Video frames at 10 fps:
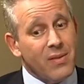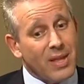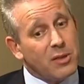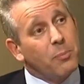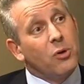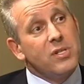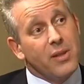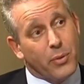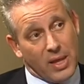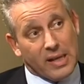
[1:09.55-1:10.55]
that the
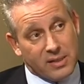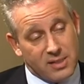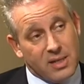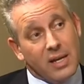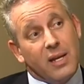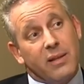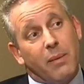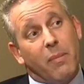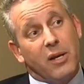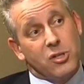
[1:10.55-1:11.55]
person thinks
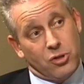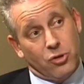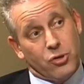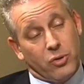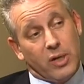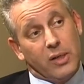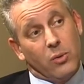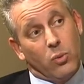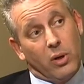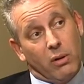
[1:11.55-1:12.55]
that my surgery
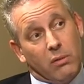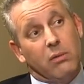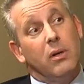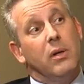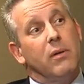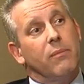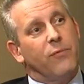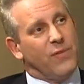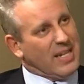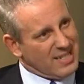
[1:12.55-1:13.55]
will
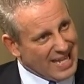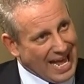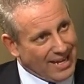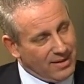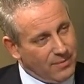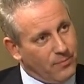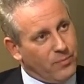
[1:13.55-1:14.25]
fix that,